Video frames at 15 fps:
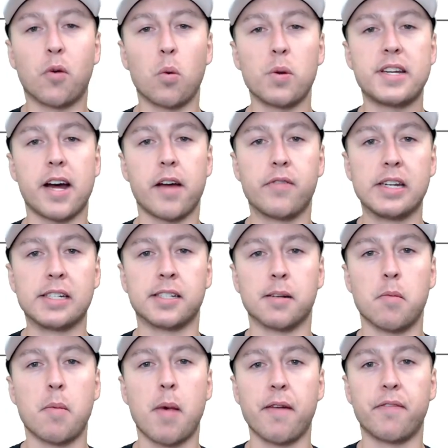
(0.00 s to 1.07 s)
we dive into
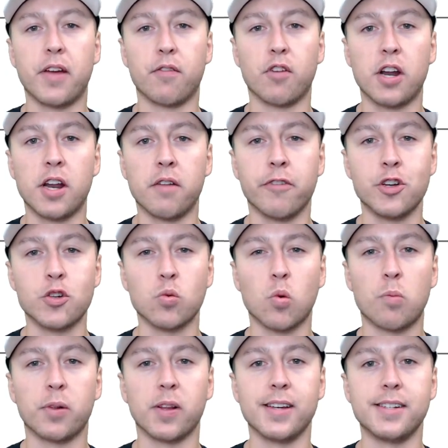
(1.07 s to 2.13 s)
some of my favorite
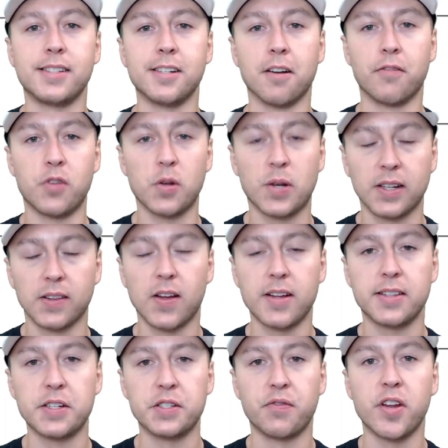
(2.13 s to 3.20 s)
individuals, plays here, if you could
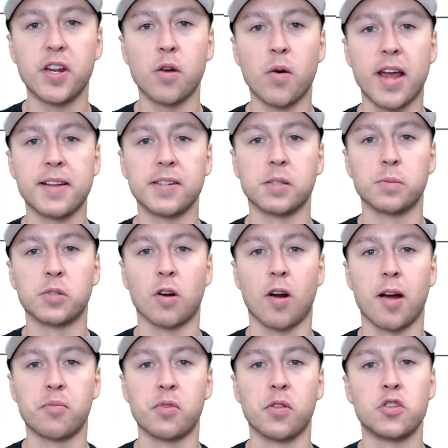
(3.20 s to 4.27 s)
like this video and
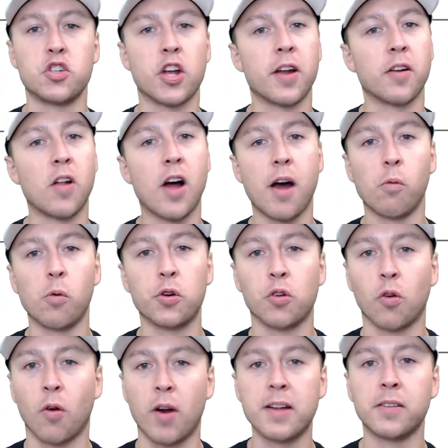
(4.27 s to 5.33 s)
subscribe to the channel, I would
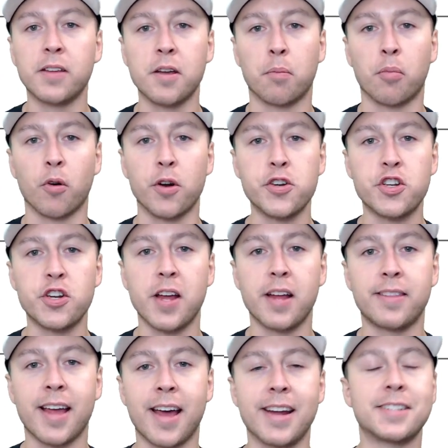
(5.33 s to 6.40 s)
greatly
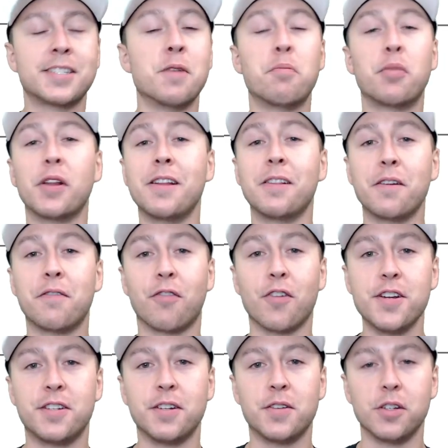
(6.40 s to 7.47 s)
appreciate that. It's completely
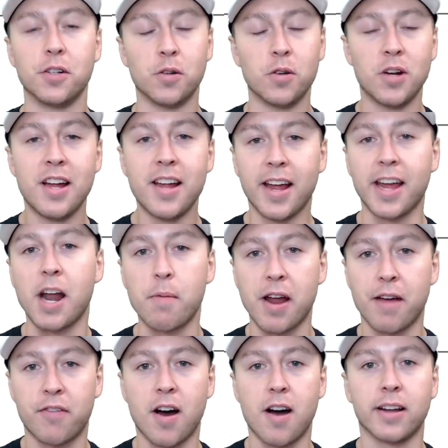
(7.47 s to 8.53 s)
free to do, and I'm gonna
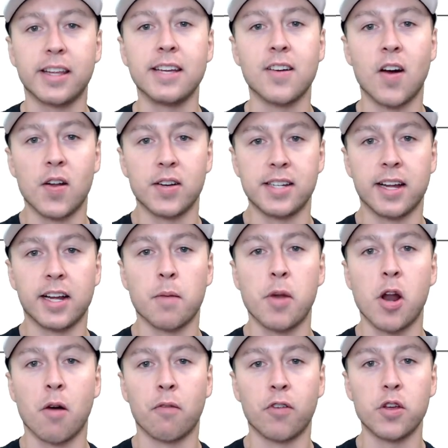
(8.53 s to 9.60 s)
have hockey content
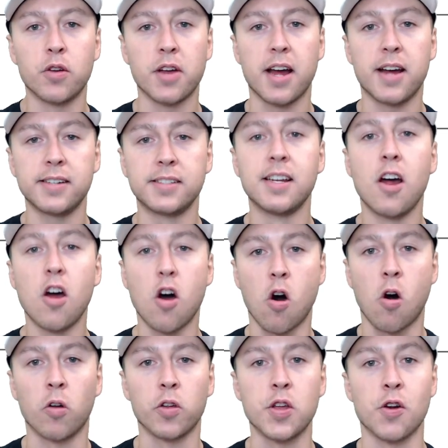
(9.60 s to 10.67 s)
coming out for you guys
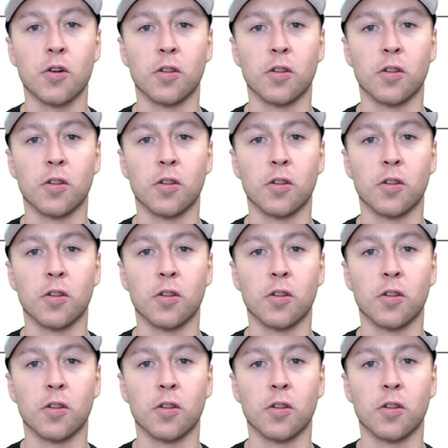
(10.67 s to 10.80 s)
all year